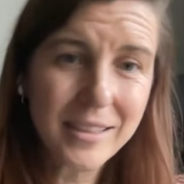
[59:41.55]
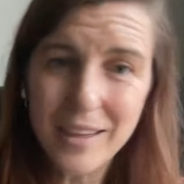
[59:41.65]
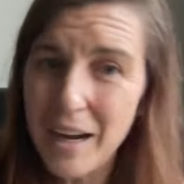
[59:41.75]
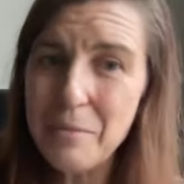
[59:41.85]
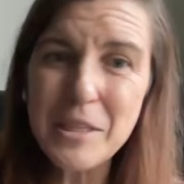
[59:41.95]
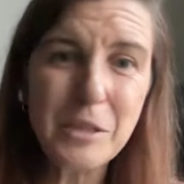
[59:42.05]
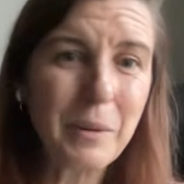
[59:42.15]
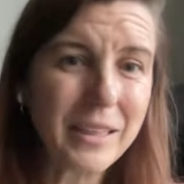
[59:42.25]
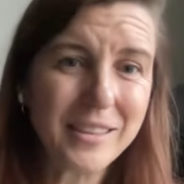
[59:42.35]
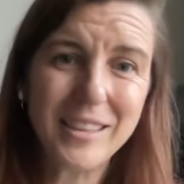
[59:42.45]
Time and
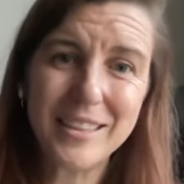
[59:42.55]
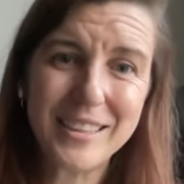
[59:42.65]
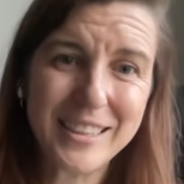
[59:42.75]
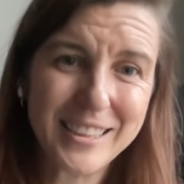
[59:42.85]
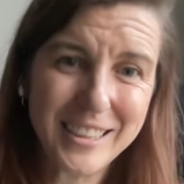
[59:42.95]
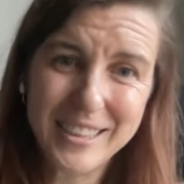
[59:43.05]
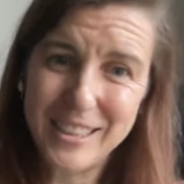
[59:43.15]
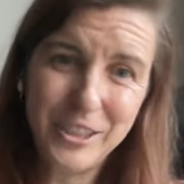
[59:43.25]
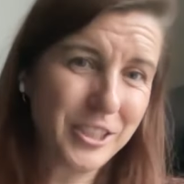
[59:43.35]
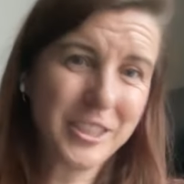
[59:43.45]
space doesn't exist,
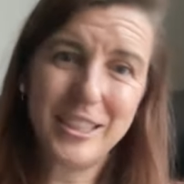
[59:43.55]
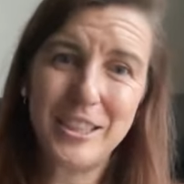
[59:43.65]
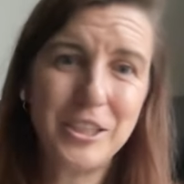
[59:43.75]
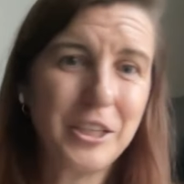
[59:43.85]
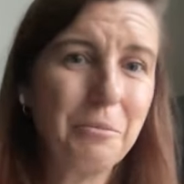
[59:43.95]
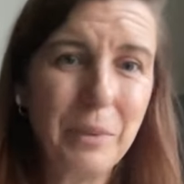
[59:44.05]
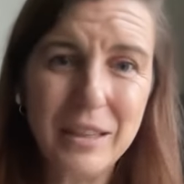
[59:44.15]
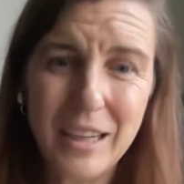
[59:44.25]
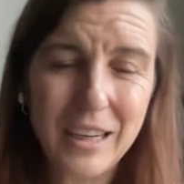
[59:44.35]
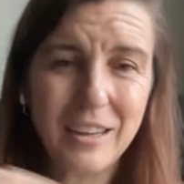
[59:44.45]
and you're just going to jump
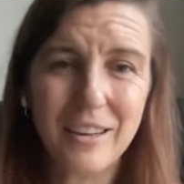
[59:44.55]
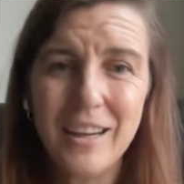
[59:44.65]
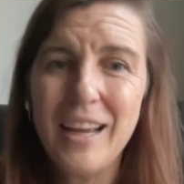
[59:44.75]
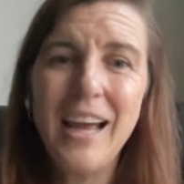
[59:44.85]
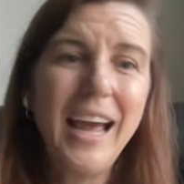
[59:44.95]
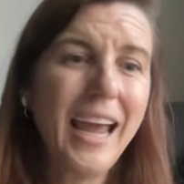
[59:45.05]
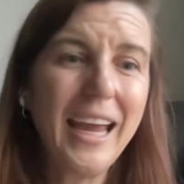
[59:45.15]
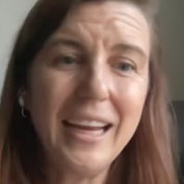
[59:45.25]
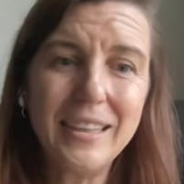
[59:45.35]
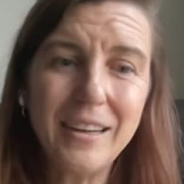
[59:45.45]
in there
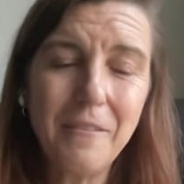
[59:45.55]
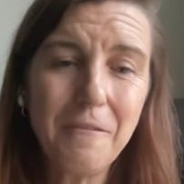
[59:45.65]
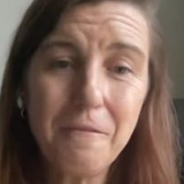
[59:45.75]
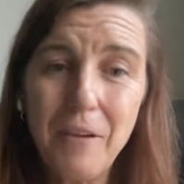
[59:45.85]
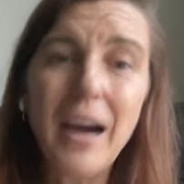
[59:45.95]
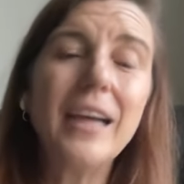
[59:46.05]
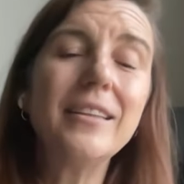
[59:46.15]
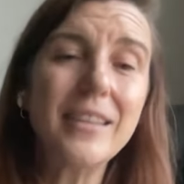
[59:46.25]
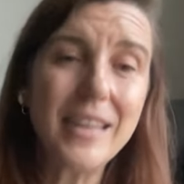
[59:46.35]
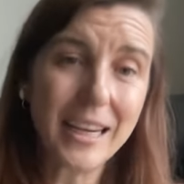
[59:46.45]
and
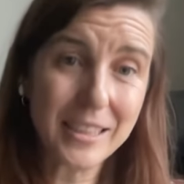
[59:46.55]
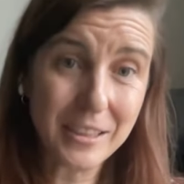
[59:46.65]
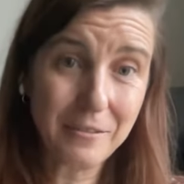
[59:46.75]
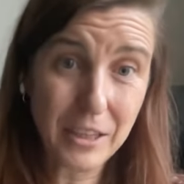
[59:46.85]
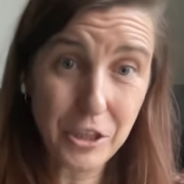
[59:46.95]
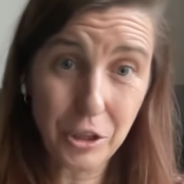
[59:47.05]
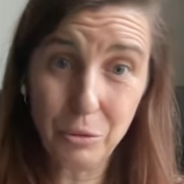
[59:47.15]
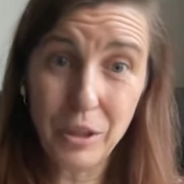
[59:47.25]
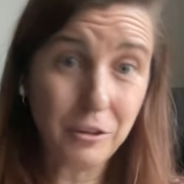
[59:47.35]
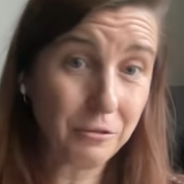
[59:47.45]
find the next adventure with your